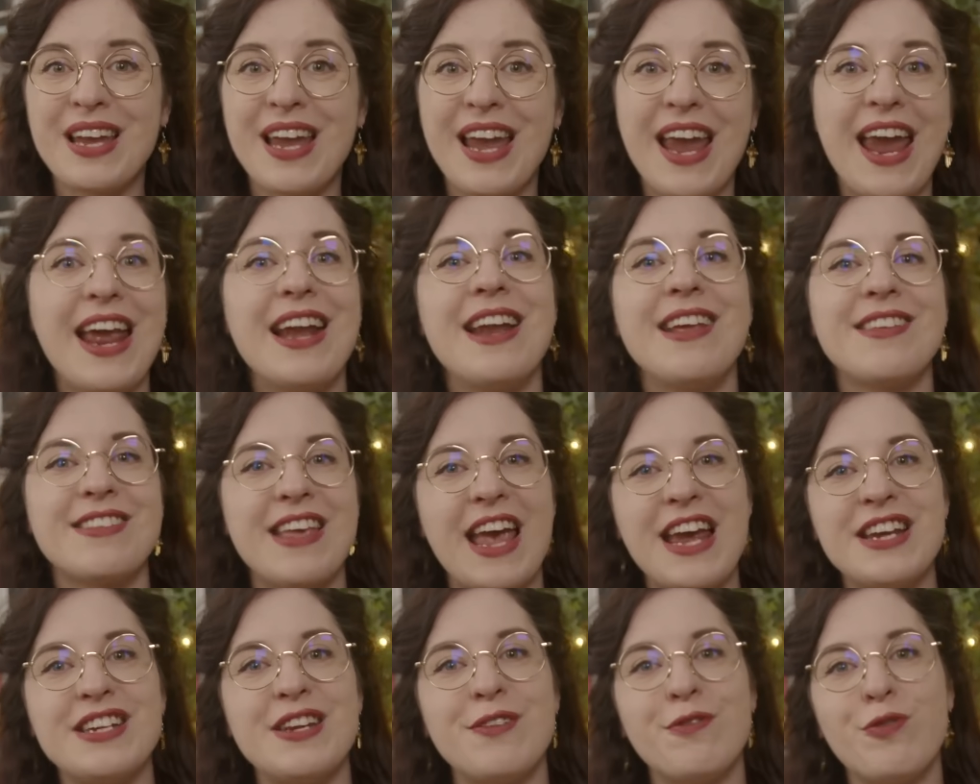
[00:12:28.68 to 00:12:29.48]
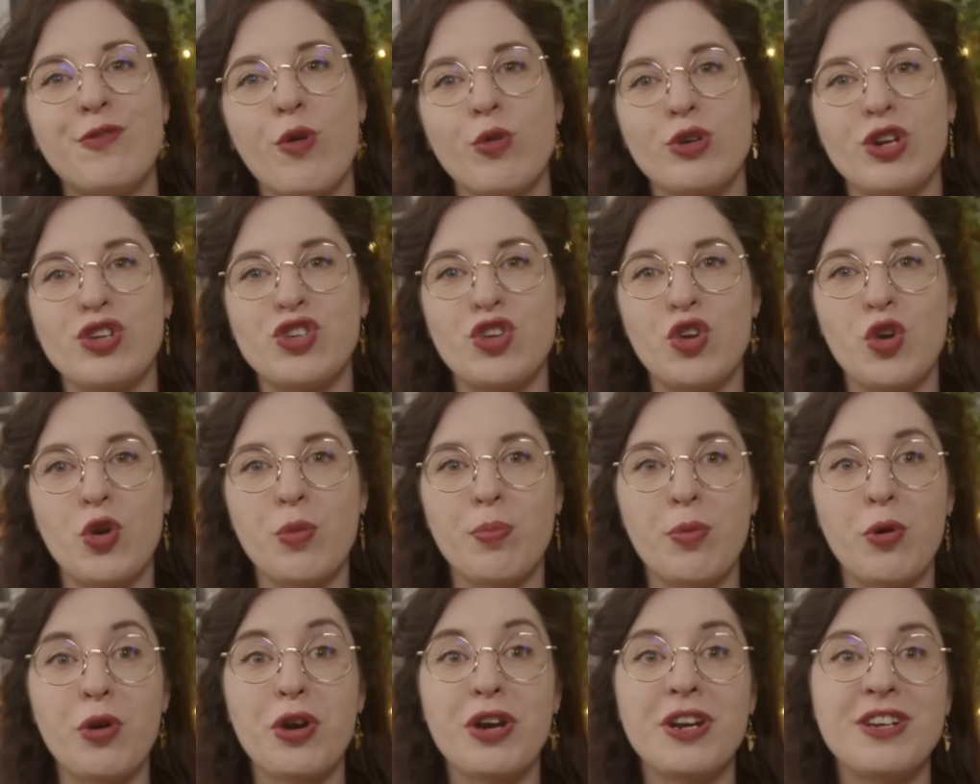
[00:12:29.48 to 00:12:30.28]
In his 1842
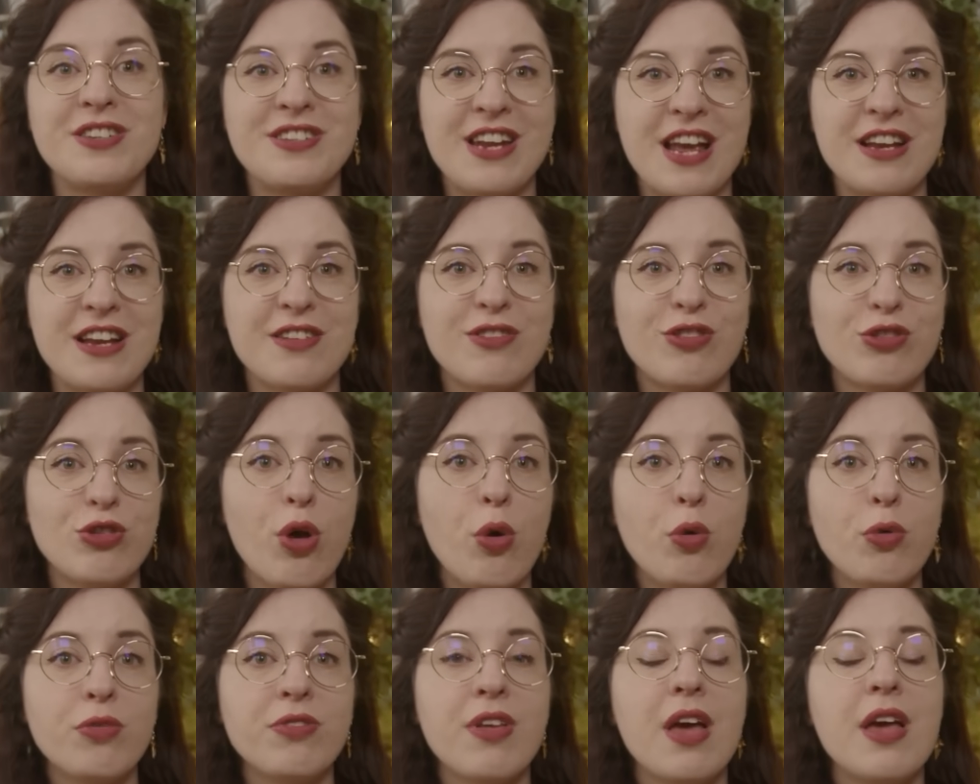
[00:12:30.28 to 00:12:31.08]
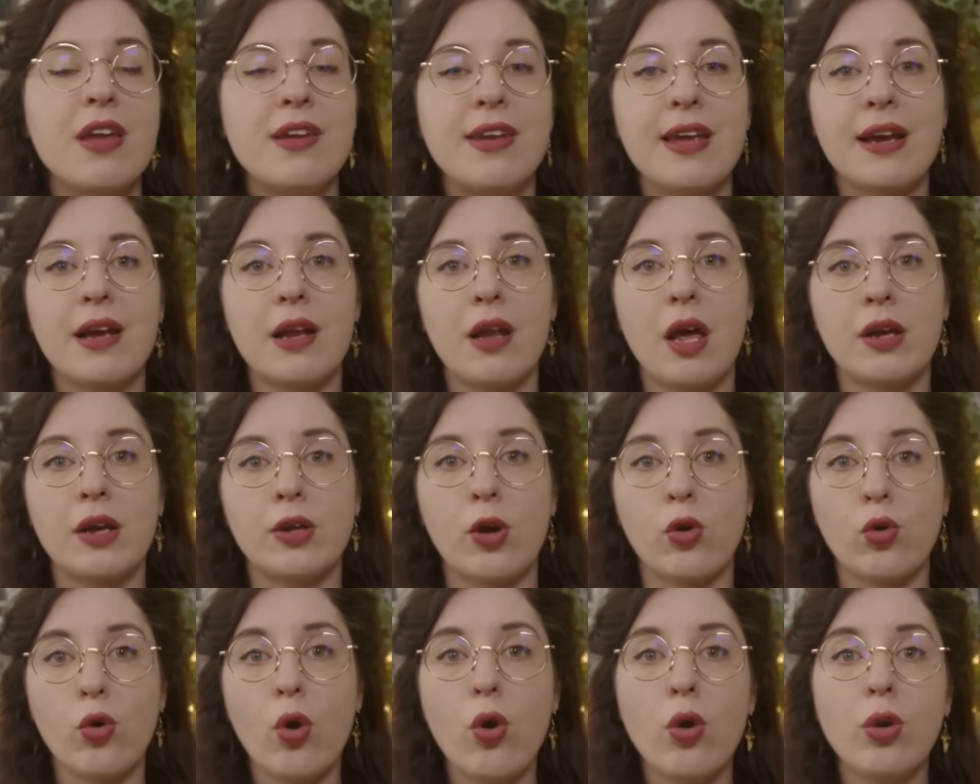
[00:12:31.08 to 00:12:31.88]
book Dead Souls, Nikolai
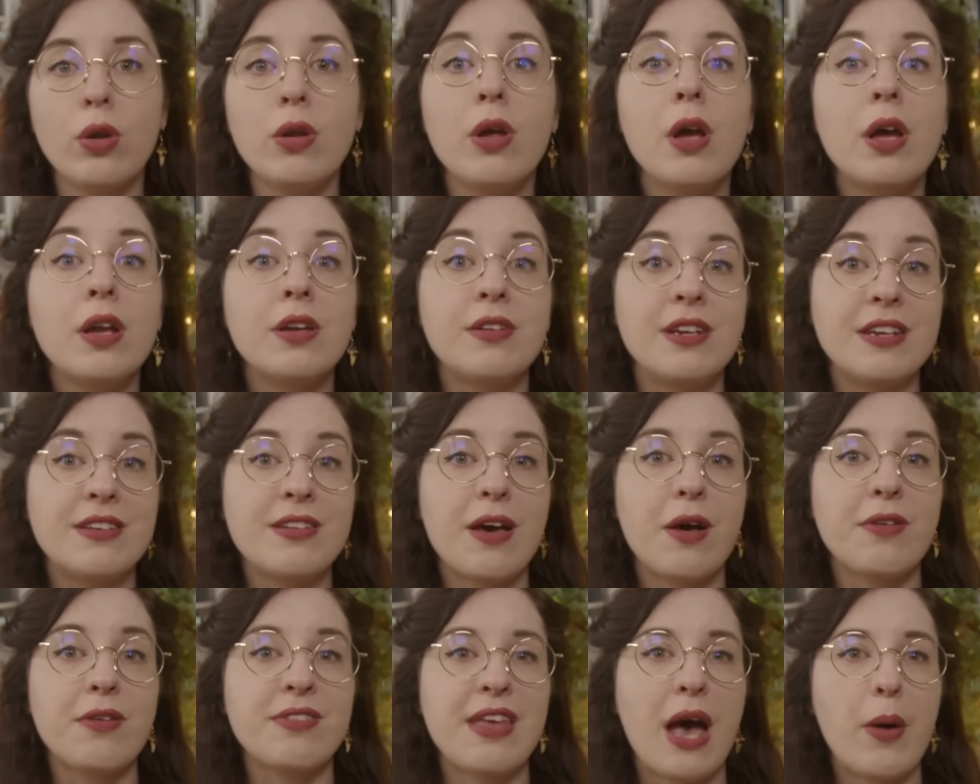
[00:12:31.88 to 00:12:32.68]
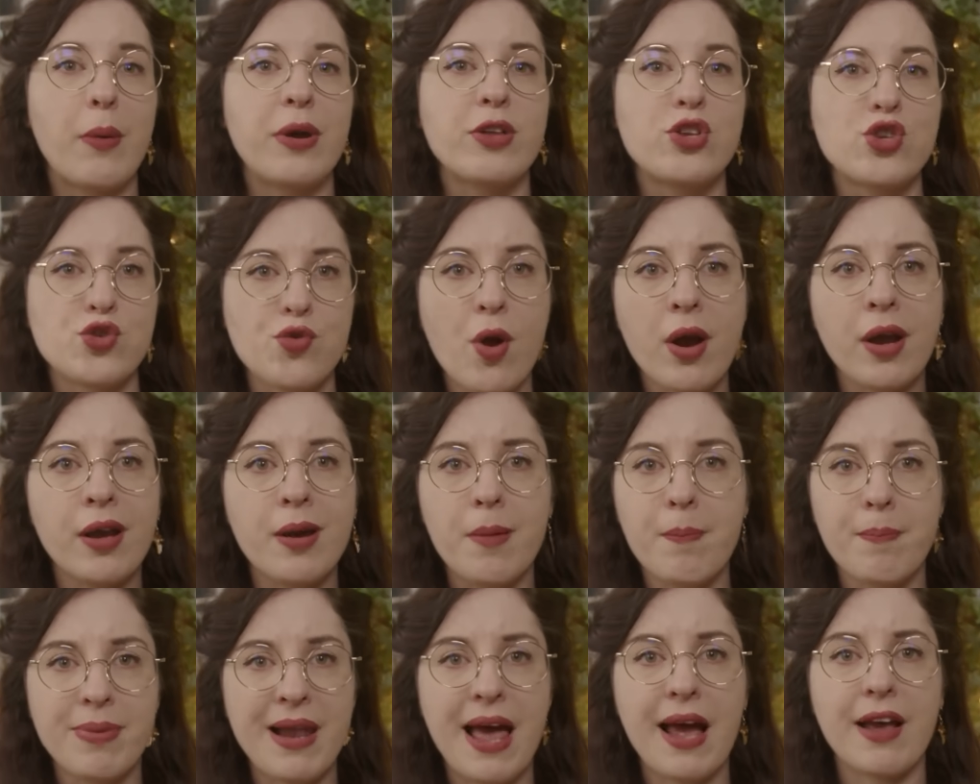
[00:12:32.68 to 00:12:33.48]
Gogol details how a
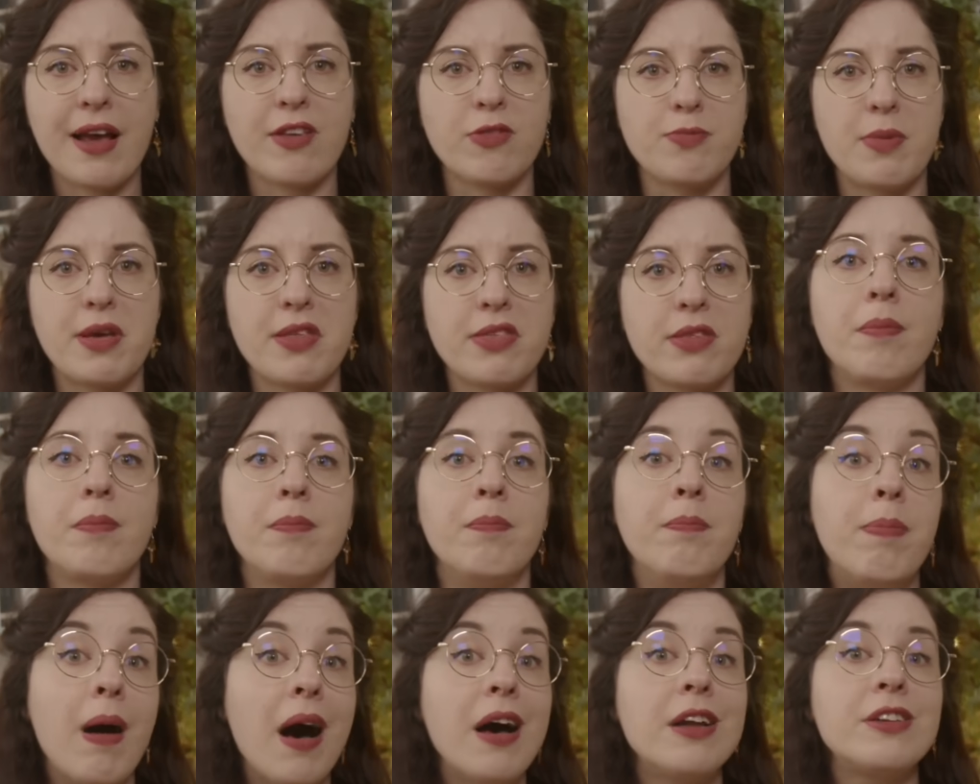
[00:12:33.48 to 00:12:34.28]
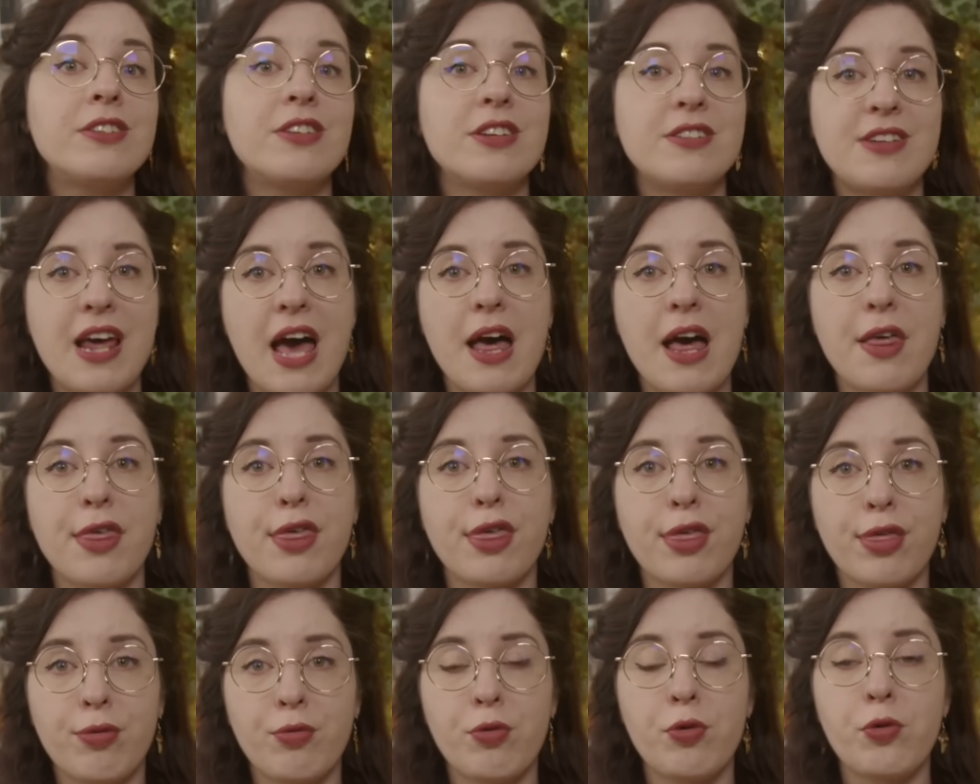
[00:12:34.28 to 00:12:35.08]
drunken blacksmith burned to death
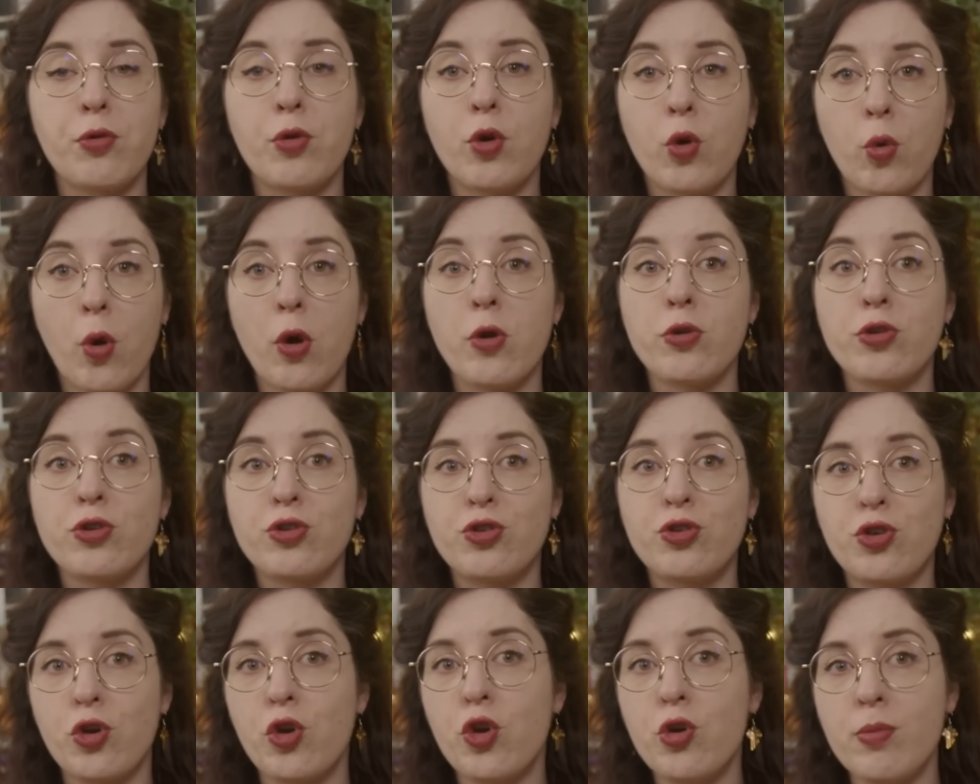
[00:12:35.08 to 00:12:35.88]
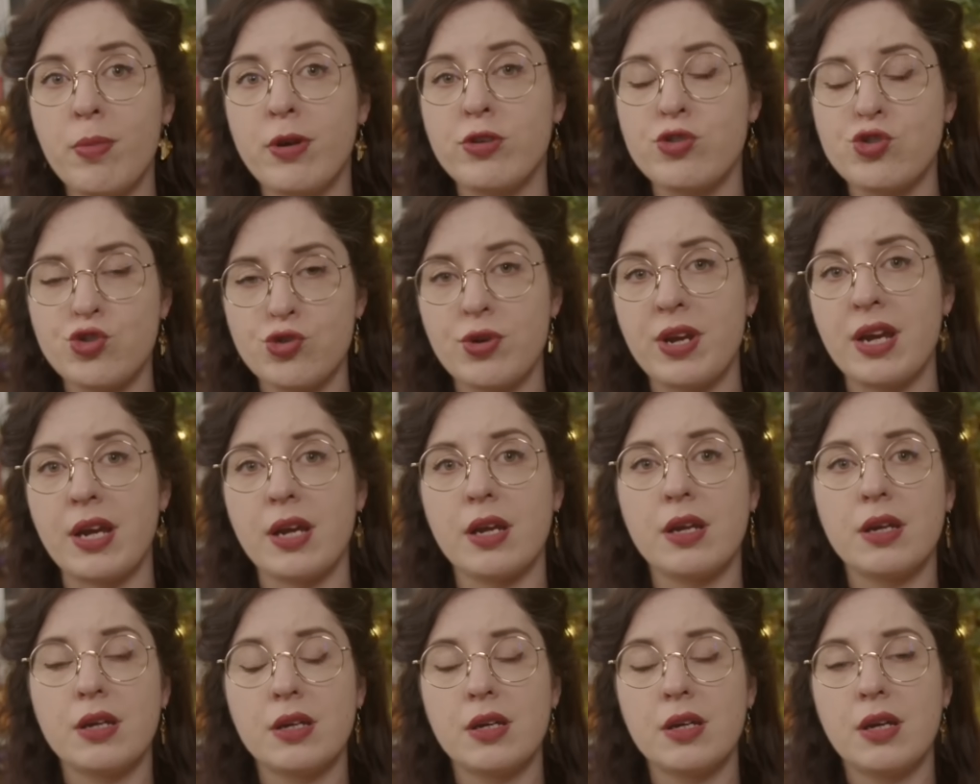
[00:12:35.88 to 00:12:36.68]
through, quote, too much
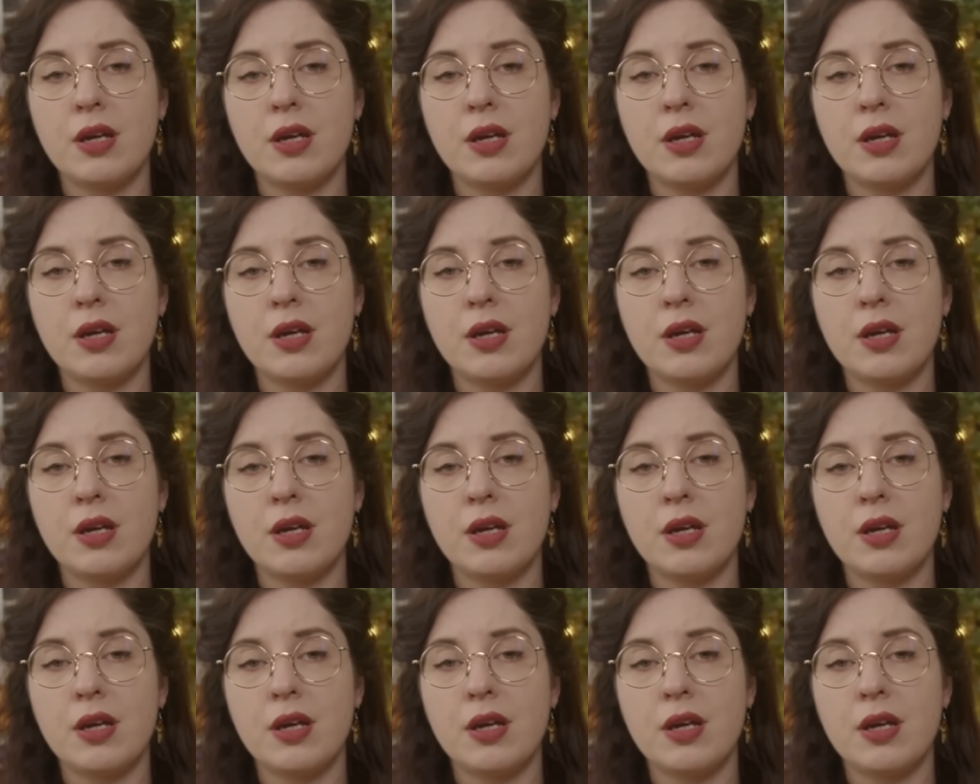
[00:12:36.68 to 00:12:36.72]
drink,